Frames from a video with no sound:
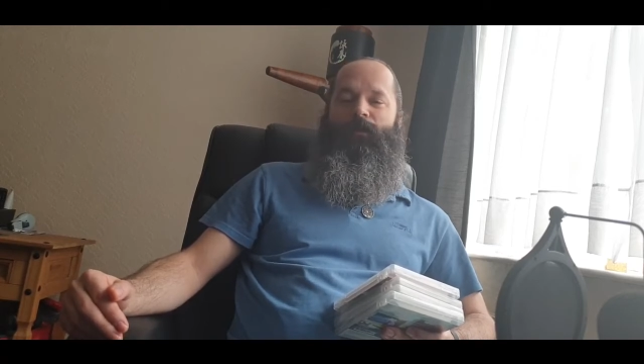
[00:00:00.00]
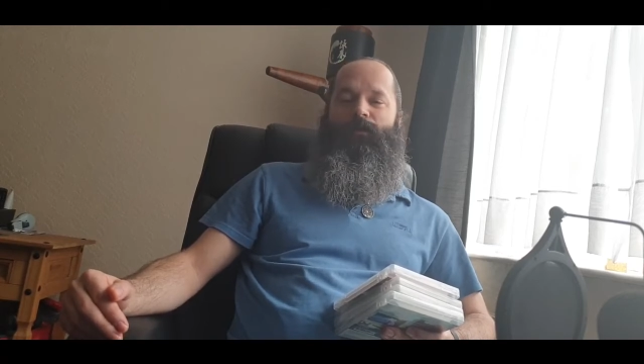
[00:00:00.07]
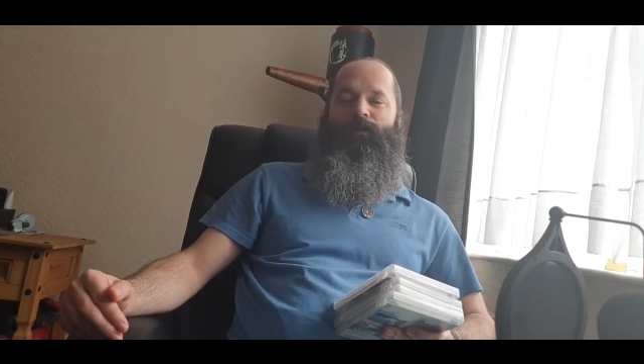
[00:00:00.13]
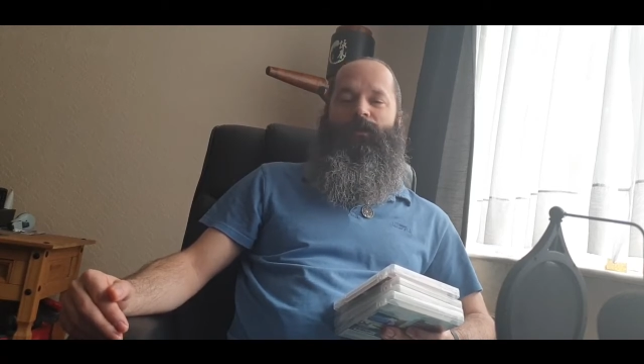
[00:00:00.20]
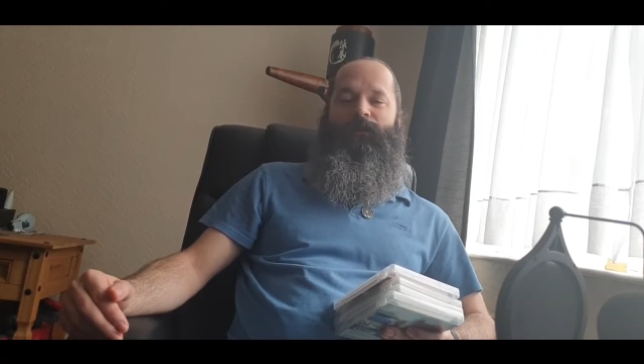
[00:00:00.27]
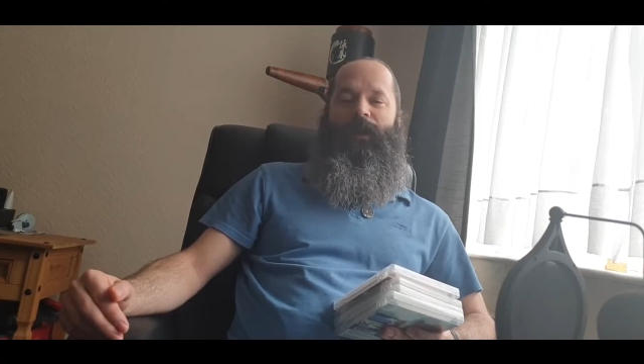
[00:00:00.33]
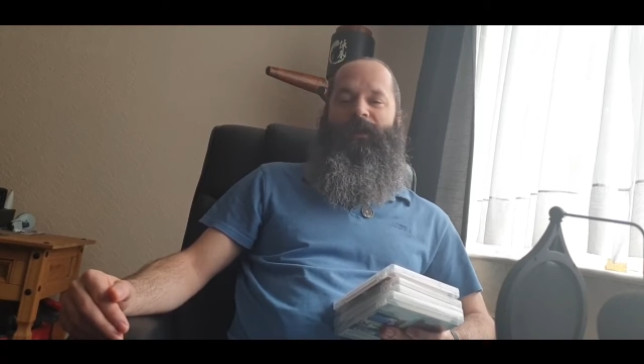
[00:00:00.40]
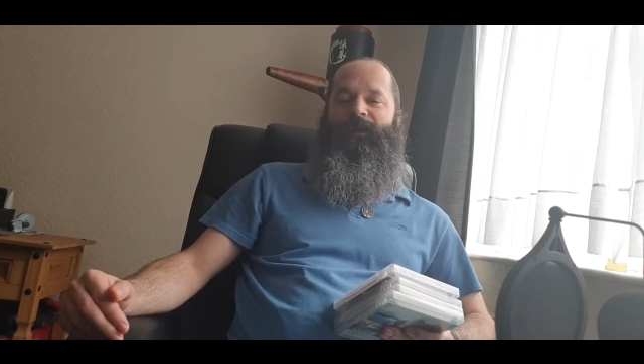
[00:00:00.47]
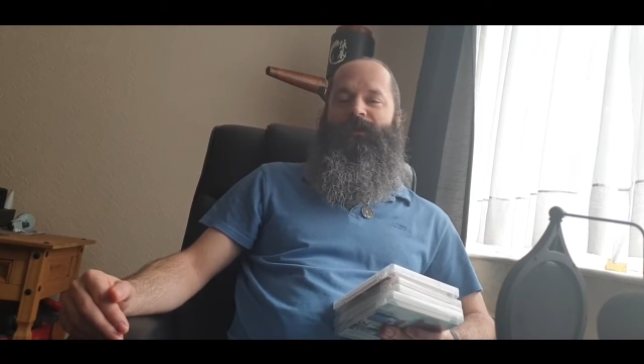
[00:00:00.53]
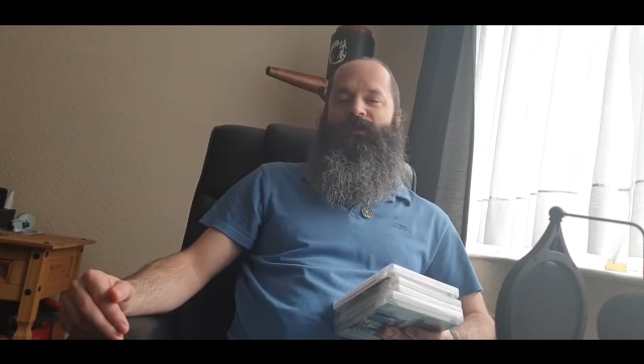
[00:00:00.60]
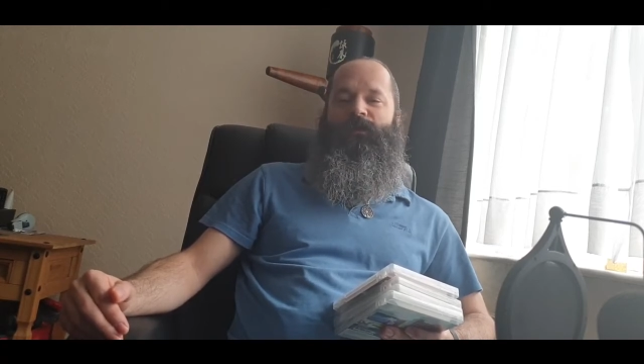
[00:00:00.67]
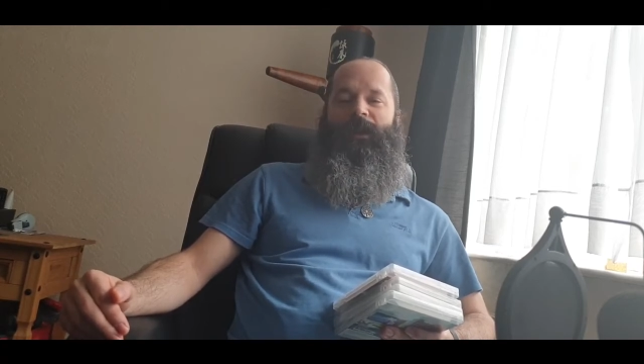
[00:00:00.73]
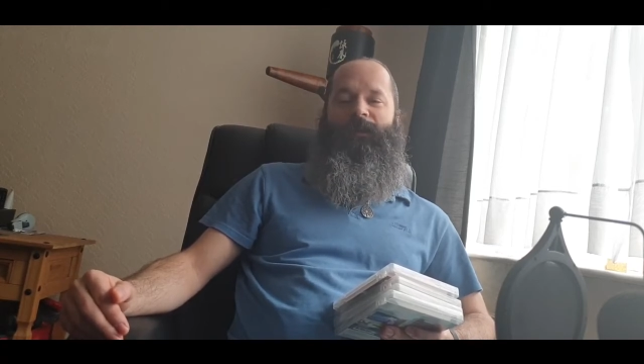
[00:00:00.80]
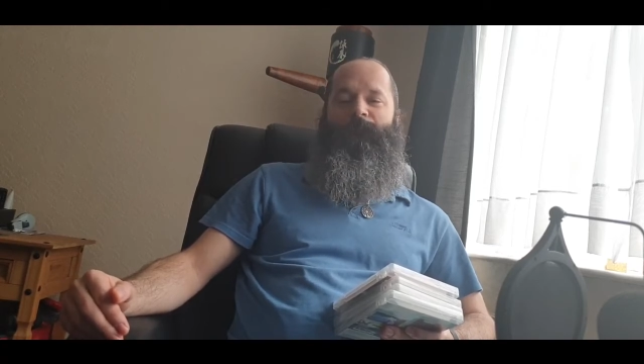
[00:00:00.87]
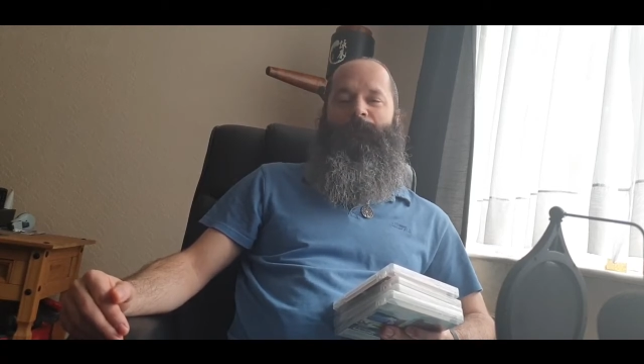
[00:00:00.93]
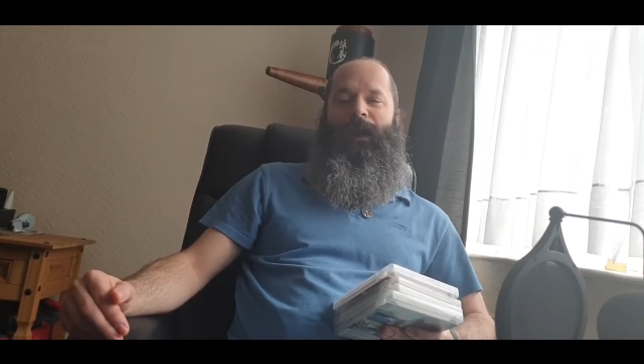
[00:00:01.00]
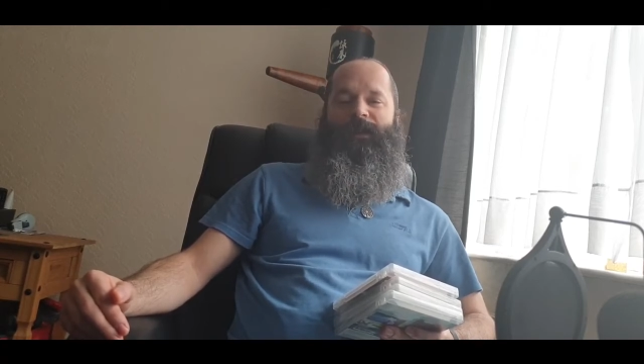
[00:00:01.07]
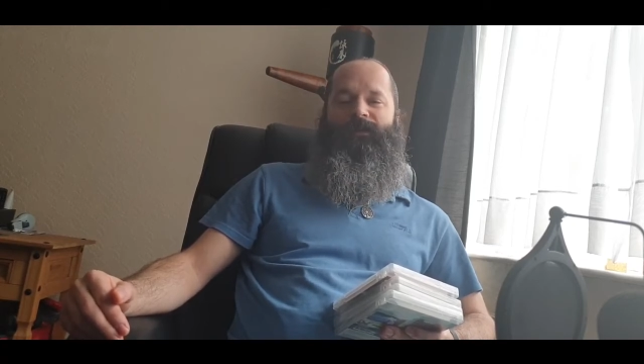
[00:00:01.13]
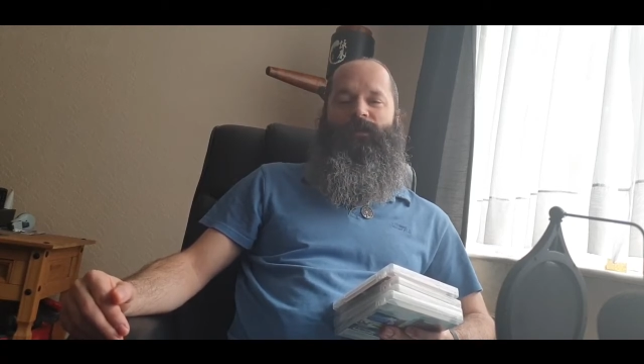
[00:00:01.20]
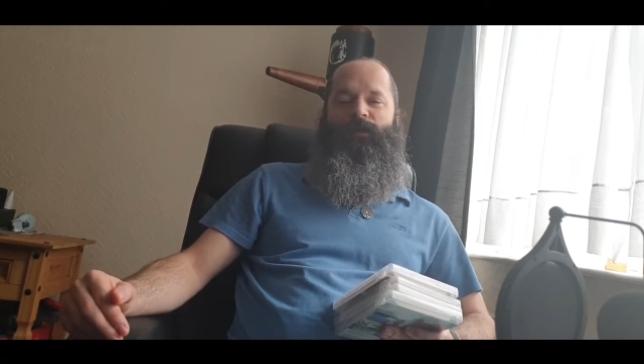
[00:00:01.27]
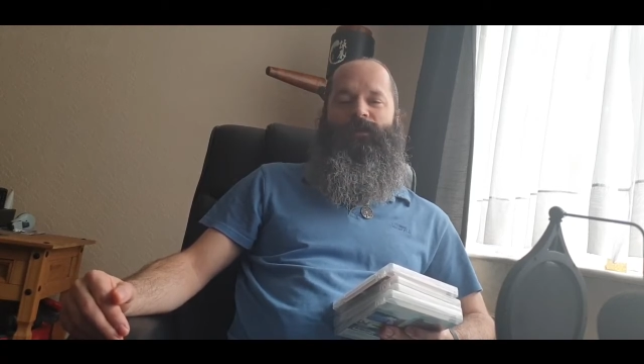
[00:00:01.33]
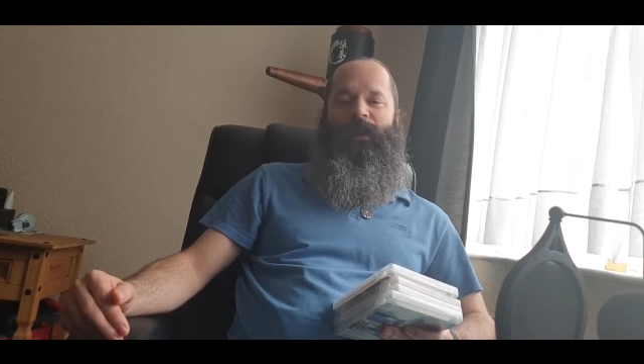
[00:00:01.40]
defence great
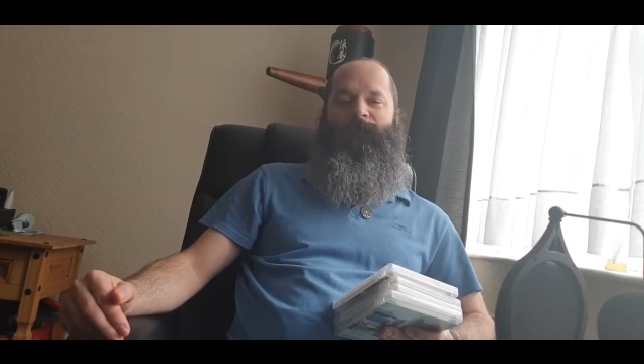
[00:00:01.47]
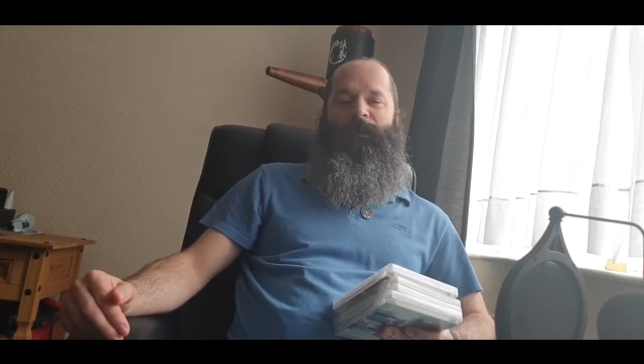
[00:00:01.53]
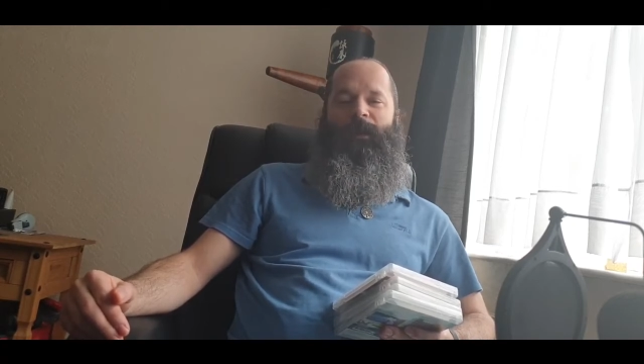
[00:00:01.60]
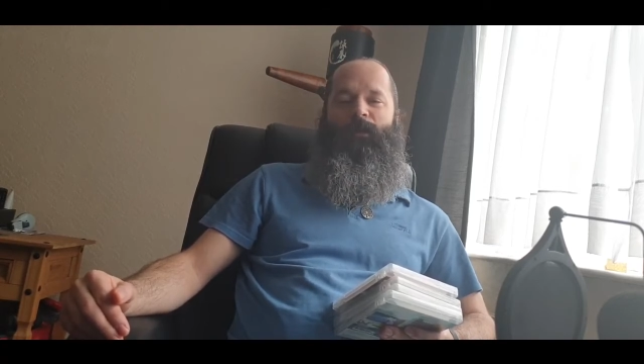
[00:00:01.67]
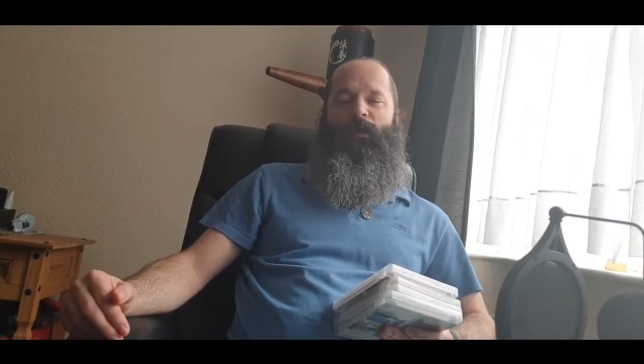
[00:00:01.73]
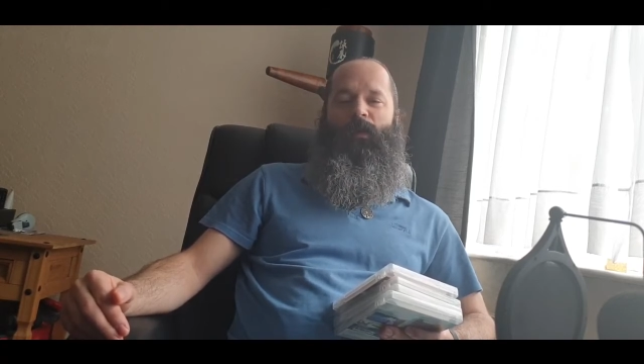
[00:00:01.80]
battles, epic